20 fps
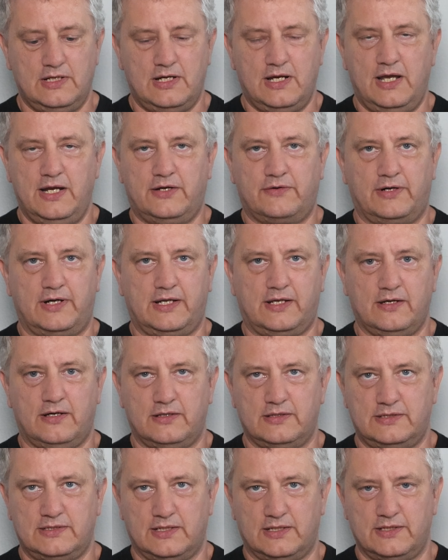a credit
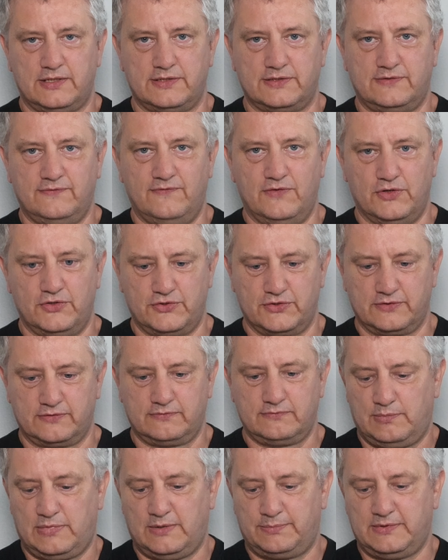card sized version
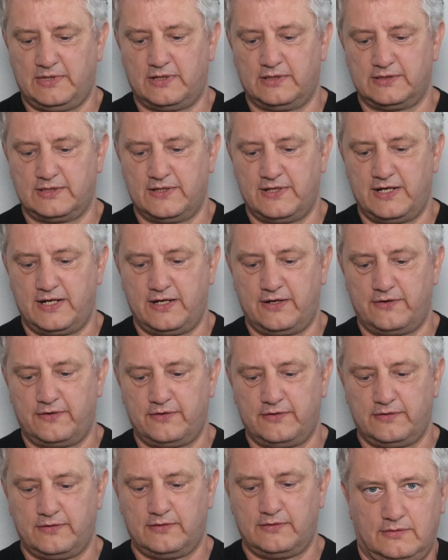up onto there.
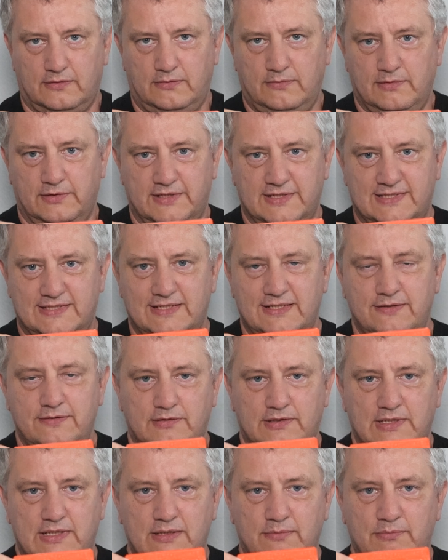You have to see
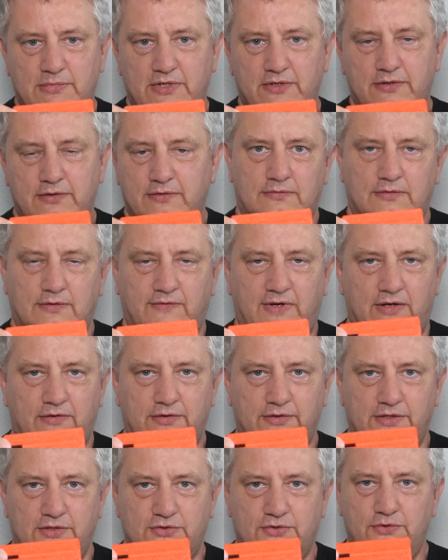the number of how
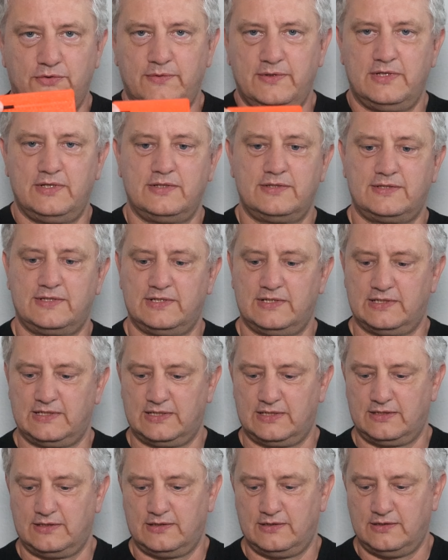long the screw is
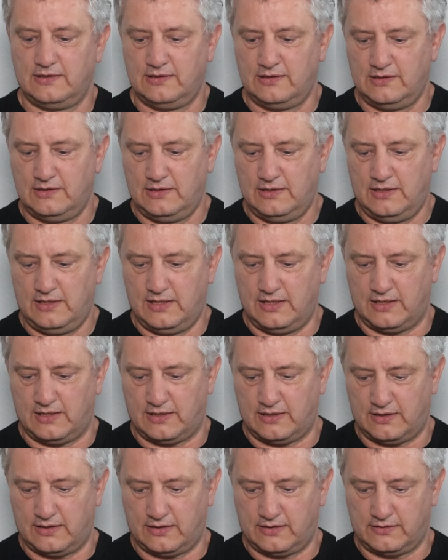
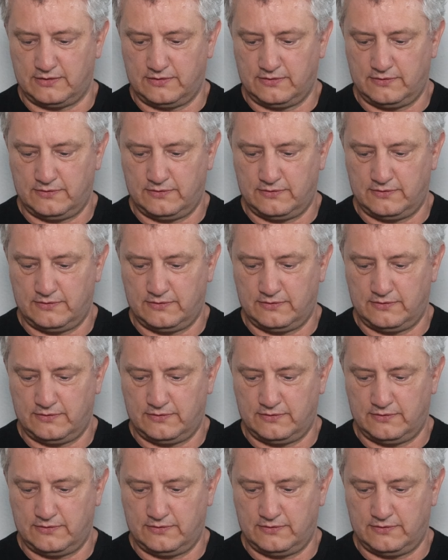and